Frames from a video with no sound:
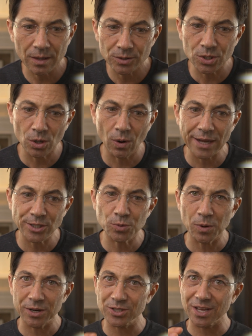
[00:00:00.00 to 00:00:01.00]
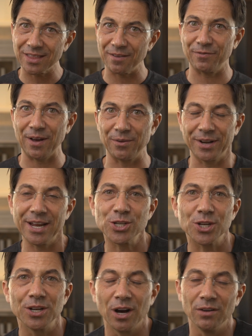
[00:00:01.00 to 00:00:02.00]
So I just want to set that
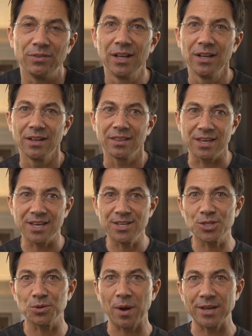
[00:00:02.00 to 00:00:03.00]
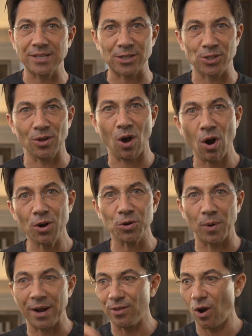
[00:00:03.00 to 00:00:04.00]
foundation of the easy way is actually the harder
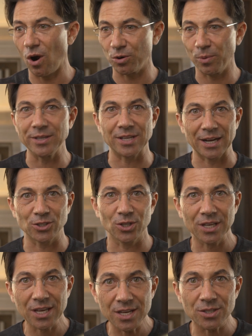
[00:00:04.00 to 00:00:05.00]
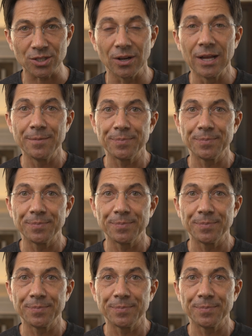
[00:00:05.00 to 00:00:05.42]
way, and the harder way is actually easier.